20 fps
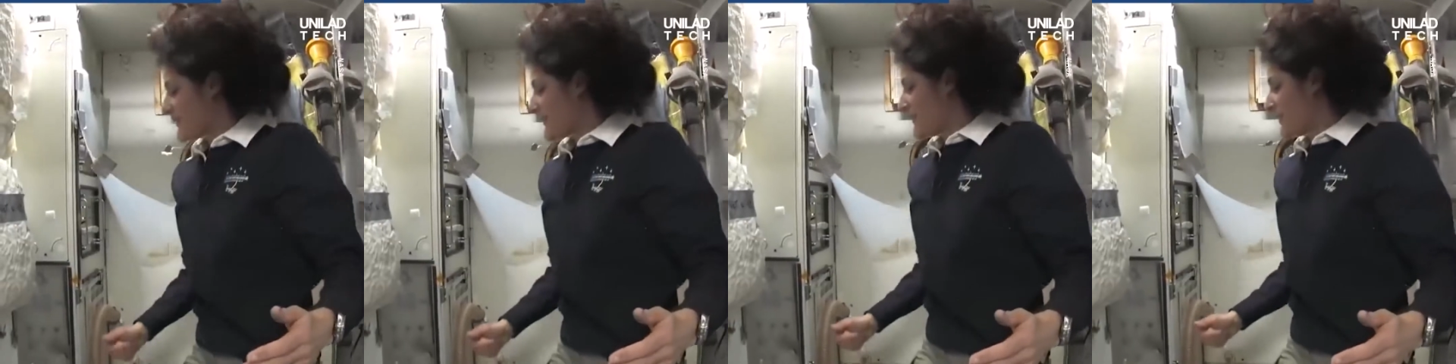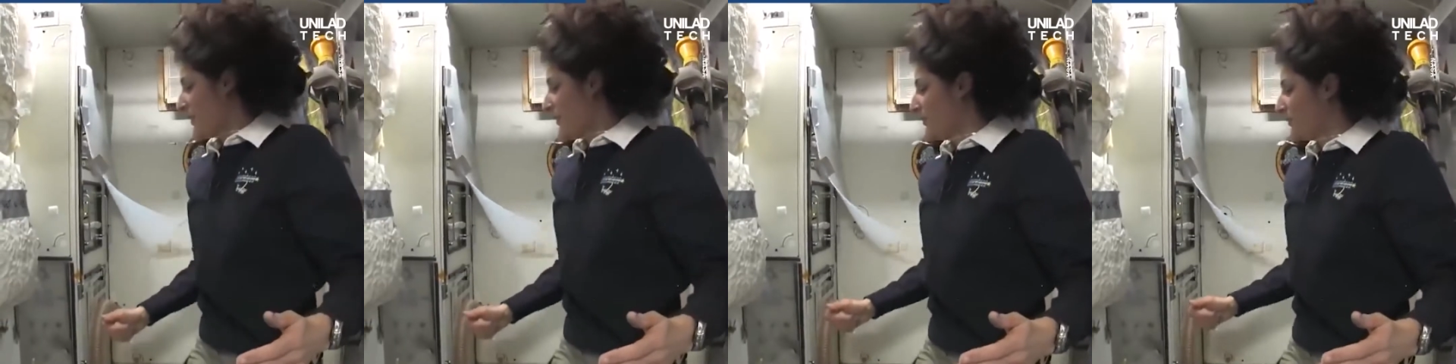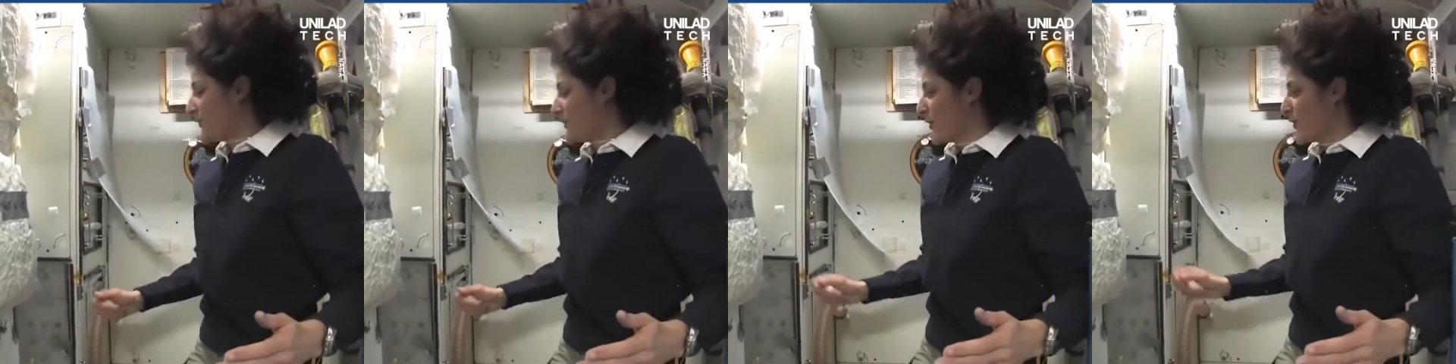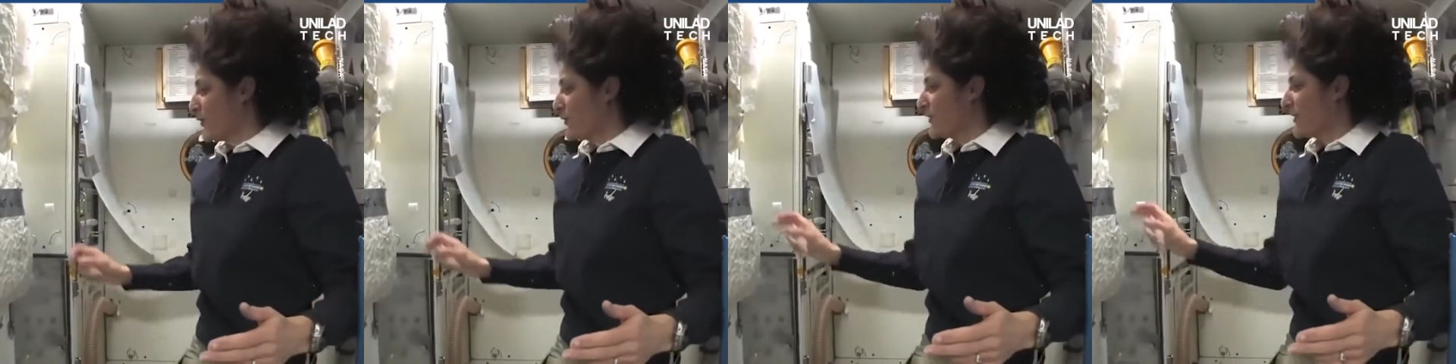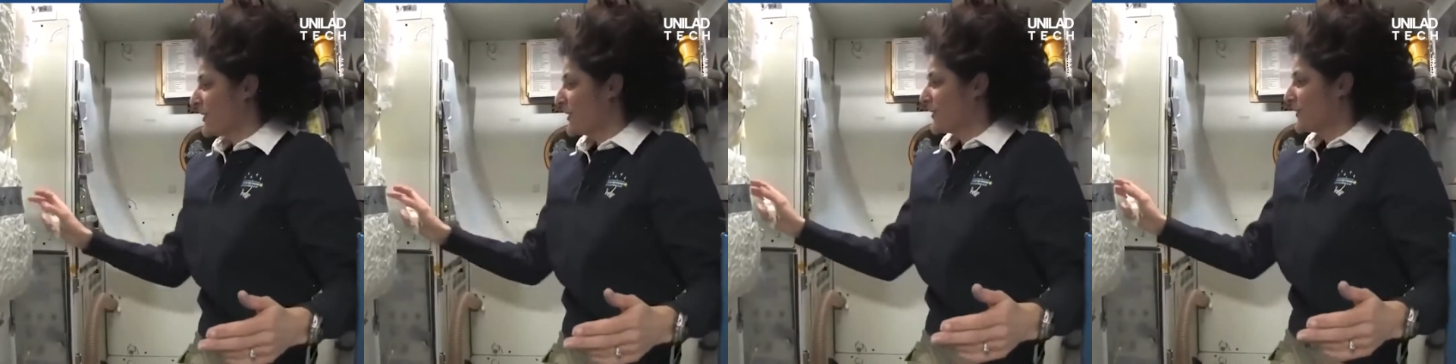
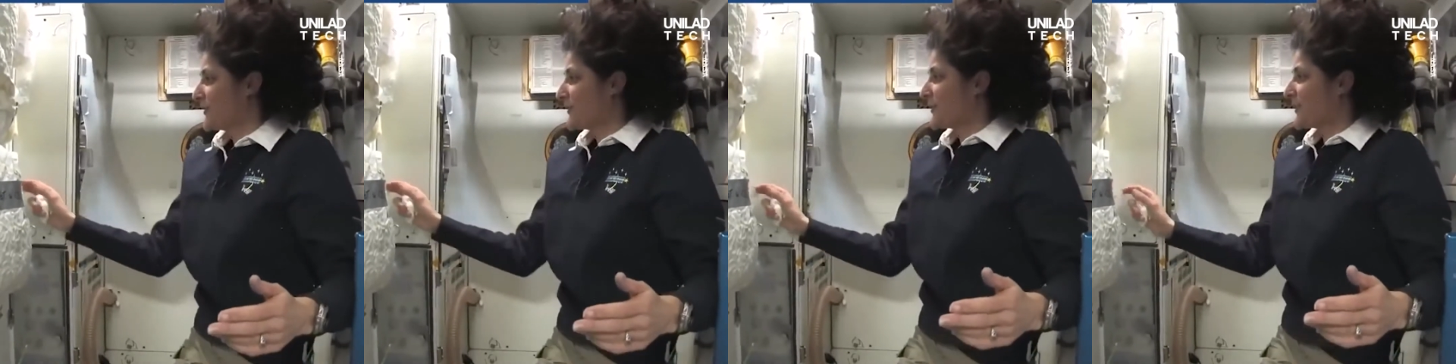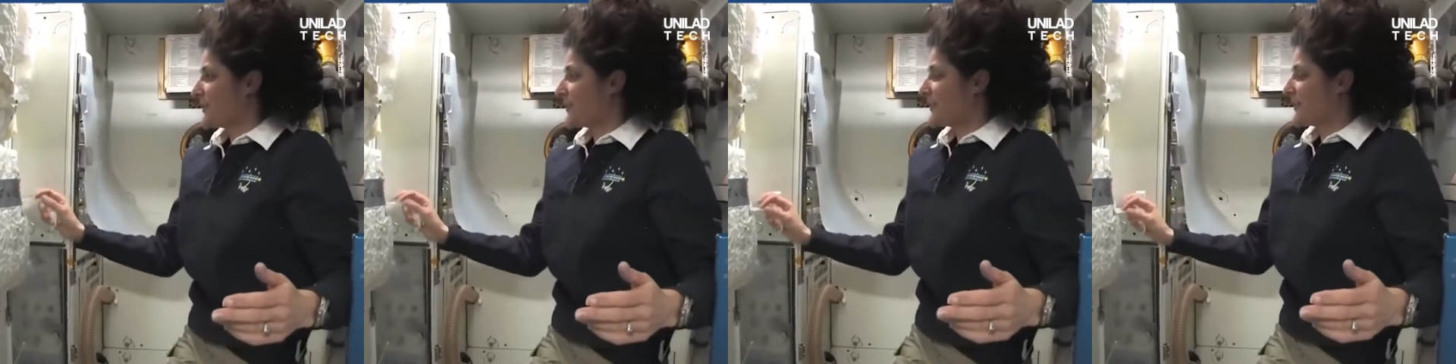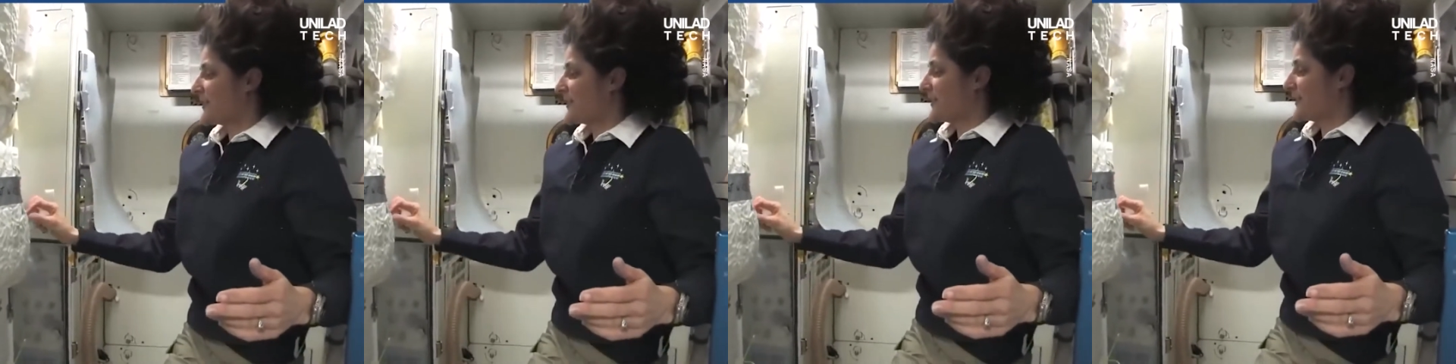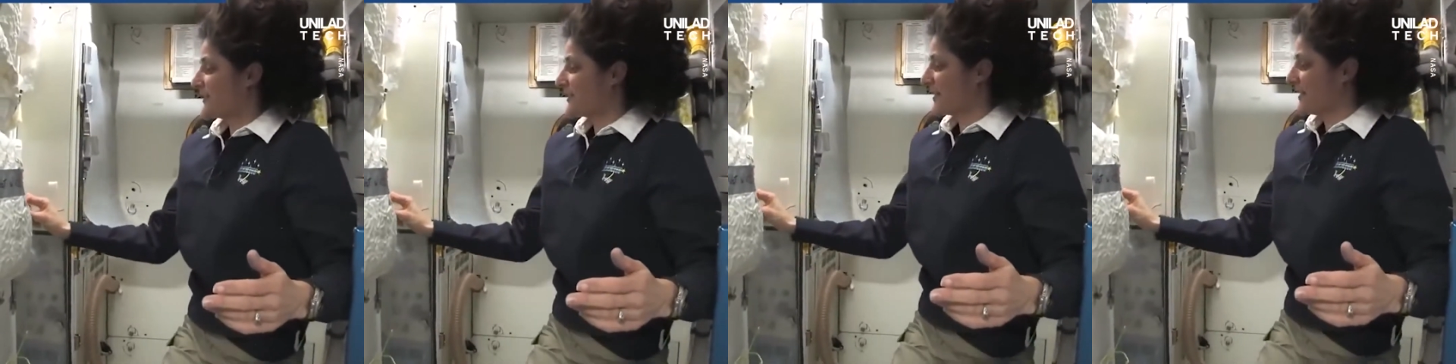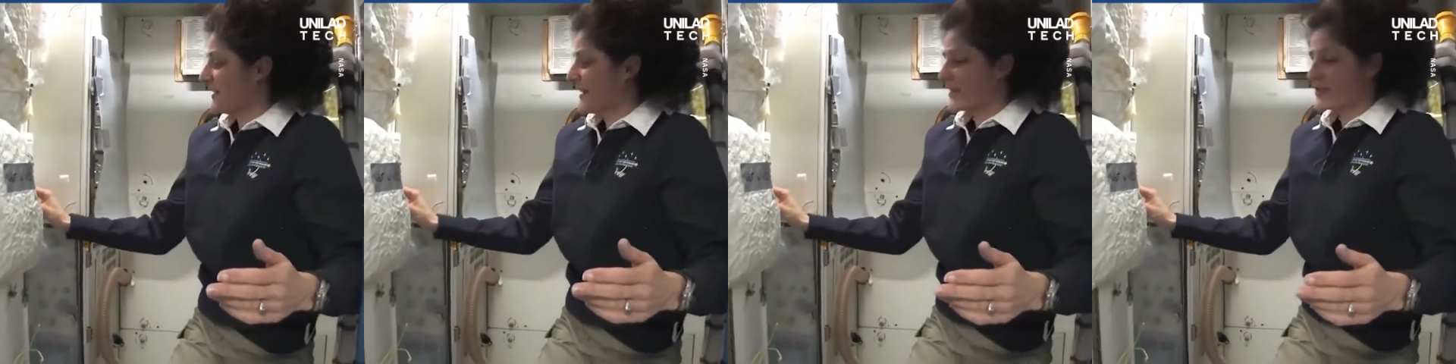Also, there's a
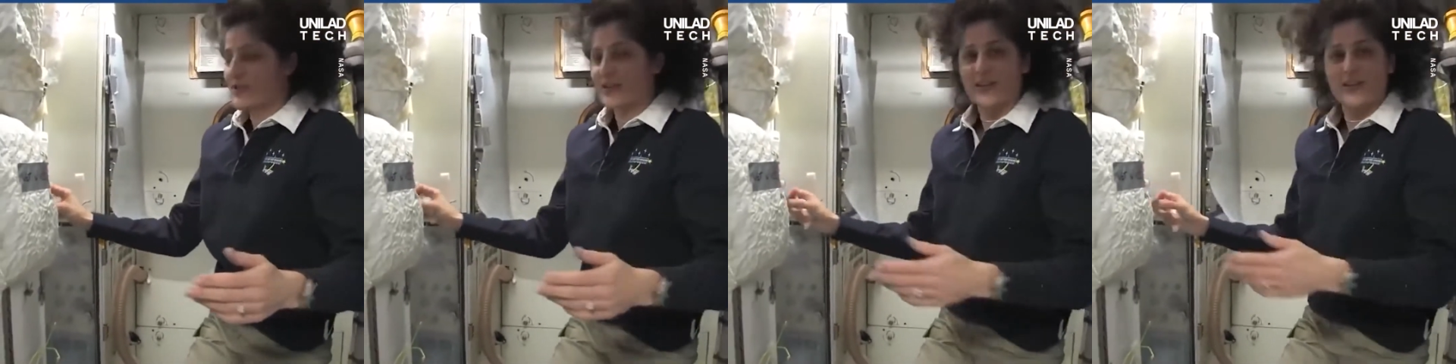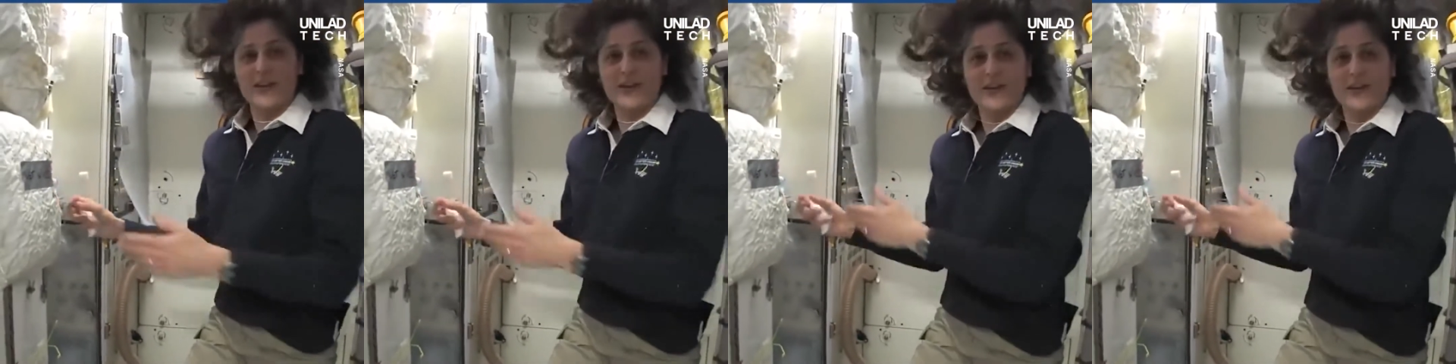selection